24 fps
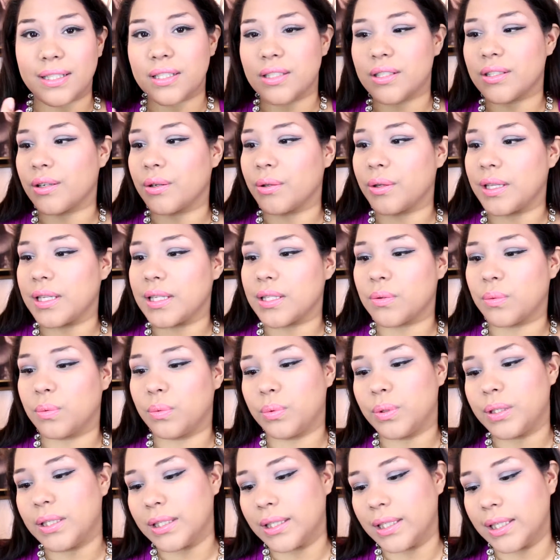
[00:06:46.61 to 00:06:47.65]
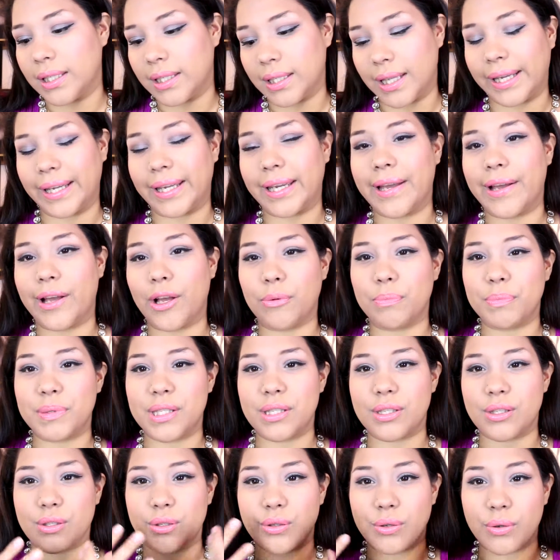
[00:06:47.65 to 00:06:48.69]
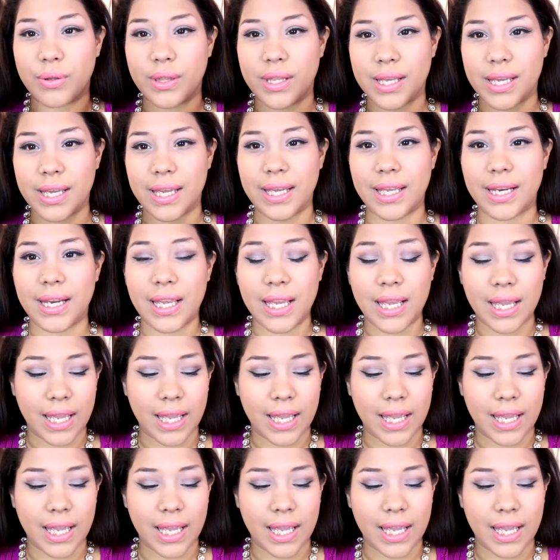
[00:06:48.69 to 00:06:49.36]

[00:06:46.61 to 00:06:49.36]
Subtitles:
So this really like helps soothe it,